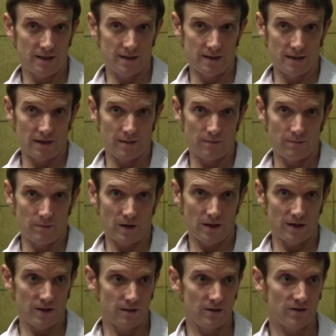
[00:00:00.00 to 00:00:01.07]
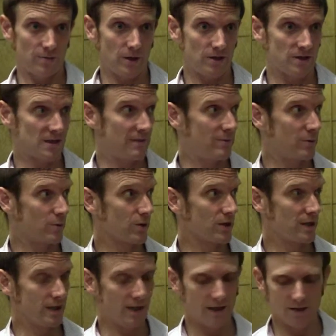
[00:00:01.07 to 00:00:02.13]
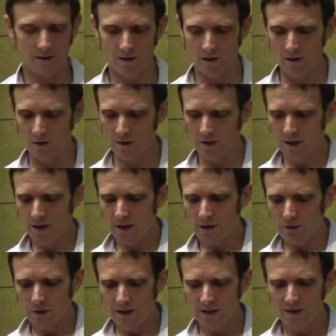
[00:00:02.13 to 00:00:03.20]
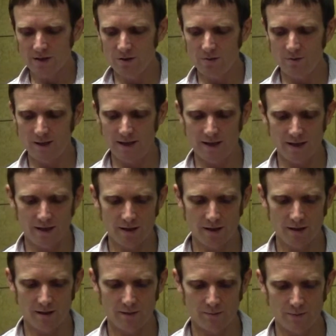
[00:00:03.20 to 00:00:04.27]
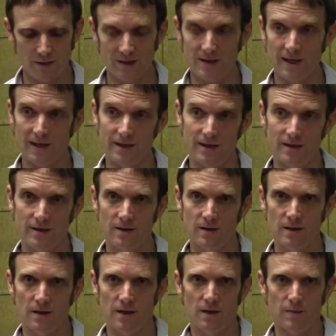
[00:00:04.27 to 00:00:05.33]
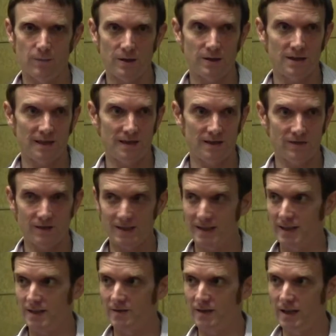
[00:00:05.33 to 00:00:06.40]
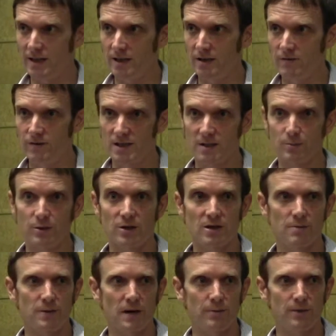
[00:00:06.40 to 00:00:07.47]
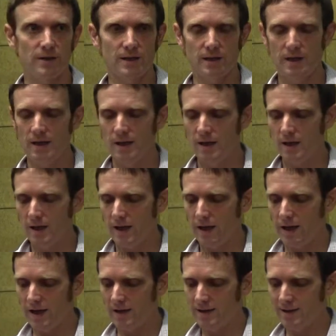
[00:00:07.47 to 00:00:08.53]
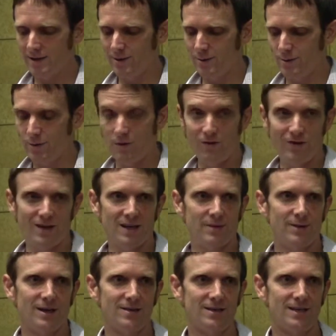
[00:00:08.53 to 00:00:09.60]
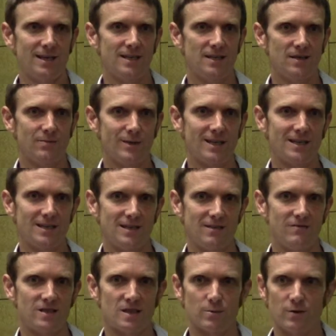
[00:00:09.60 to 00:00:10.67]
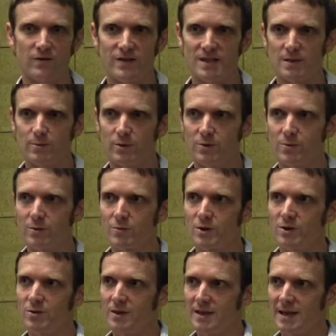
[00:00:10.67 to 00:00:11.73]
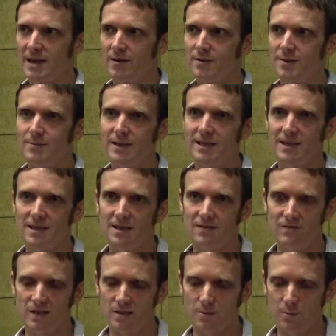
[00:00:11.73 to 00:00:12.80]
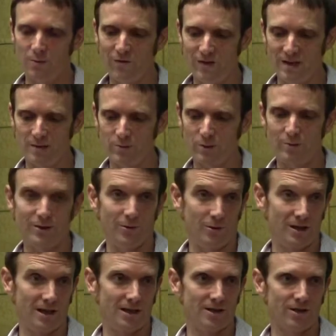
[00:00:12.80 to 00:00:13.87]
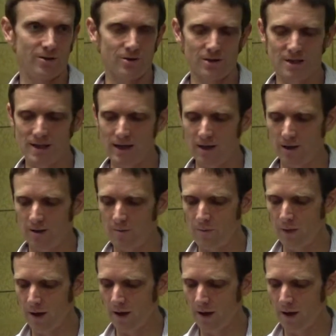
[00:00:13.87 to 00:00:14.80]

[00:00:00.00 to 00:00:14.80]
is a series of projects I've been working on, are trying to make big data, big scientific sets of data visible to the public. And so if you think about the idea of making the invisible visible, what we're doing now is making the invisible visible, but only on a larger scale.